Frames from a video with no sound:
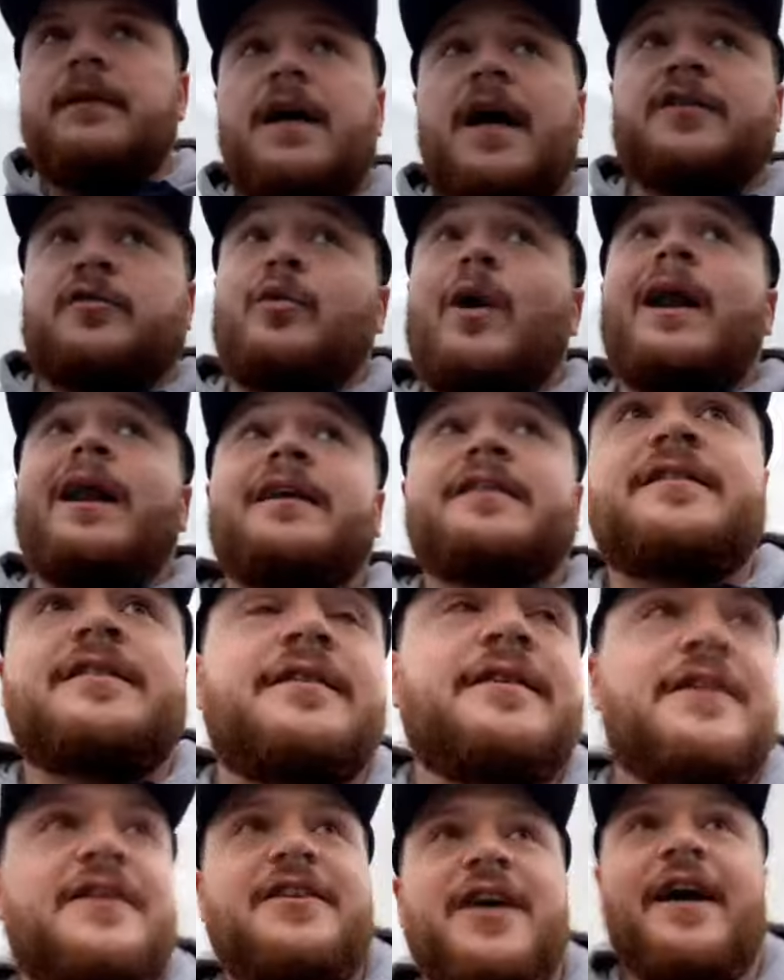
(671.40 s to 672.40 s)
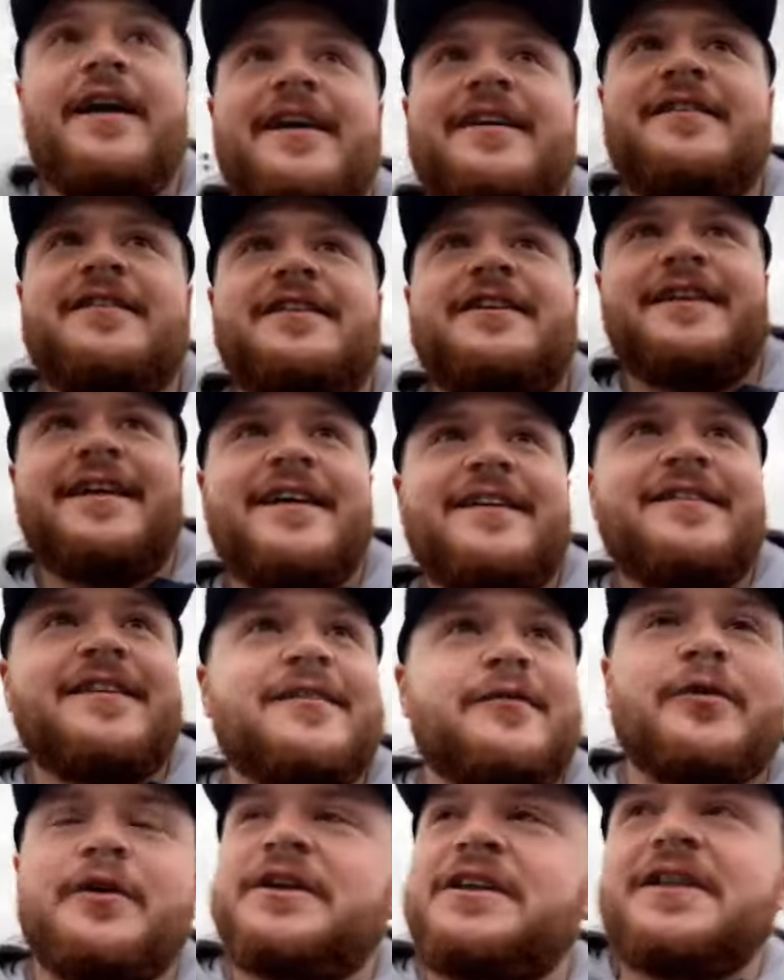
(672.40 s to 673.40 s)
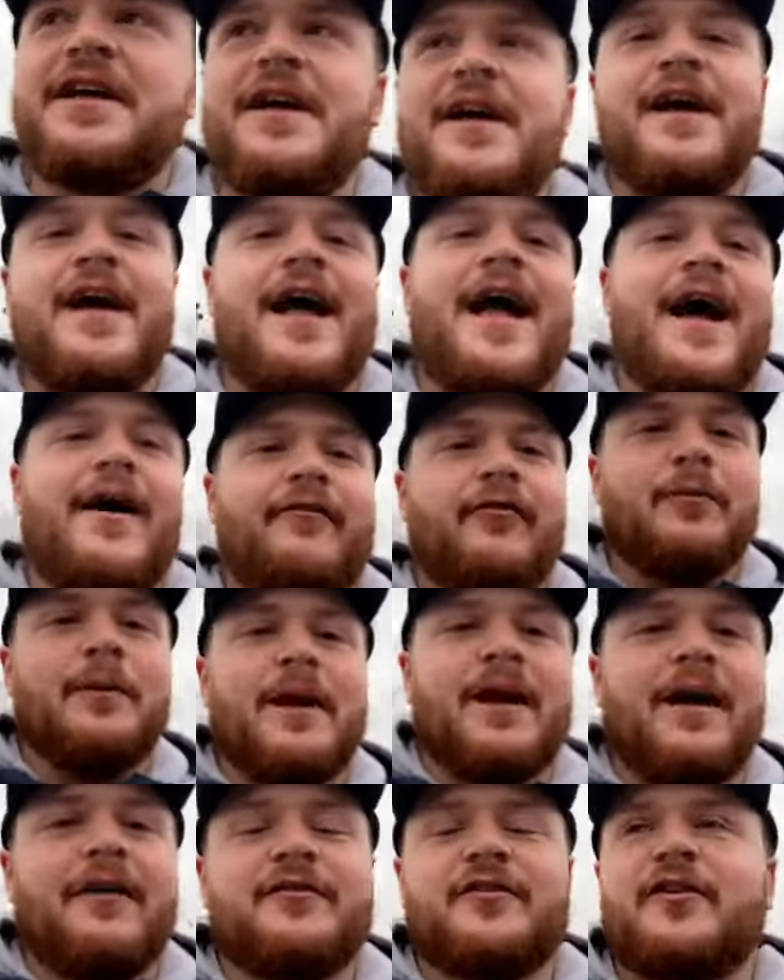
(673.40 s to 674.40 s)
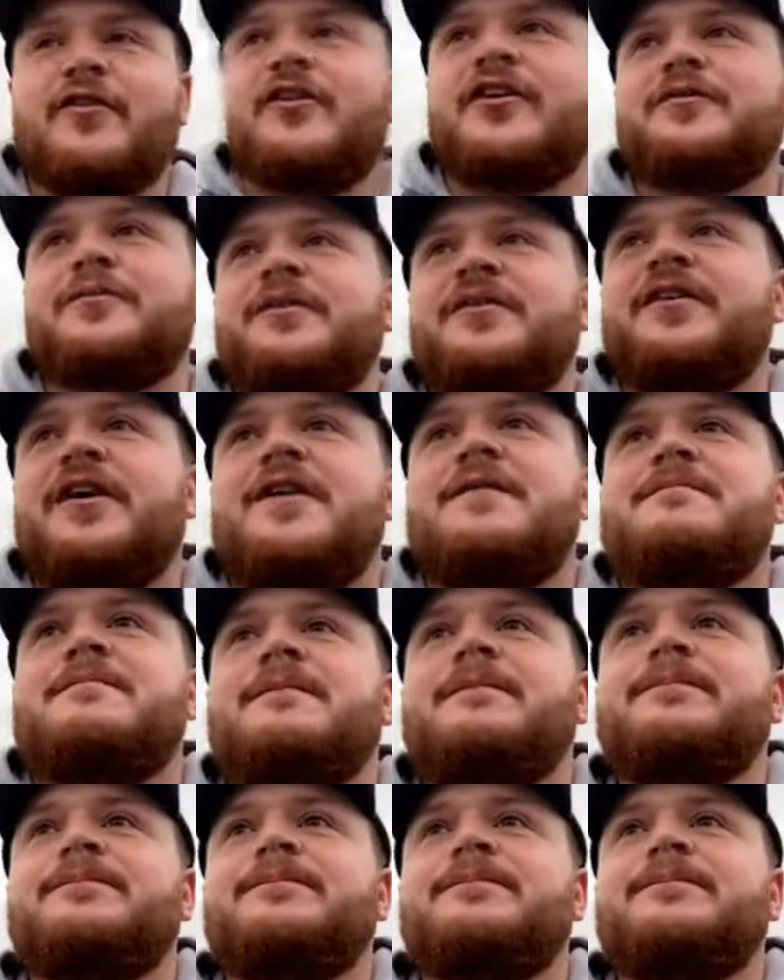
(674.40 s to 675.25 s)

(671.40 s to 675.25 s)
as well as chutneys and cheeses, which everybody loves at Christmas time.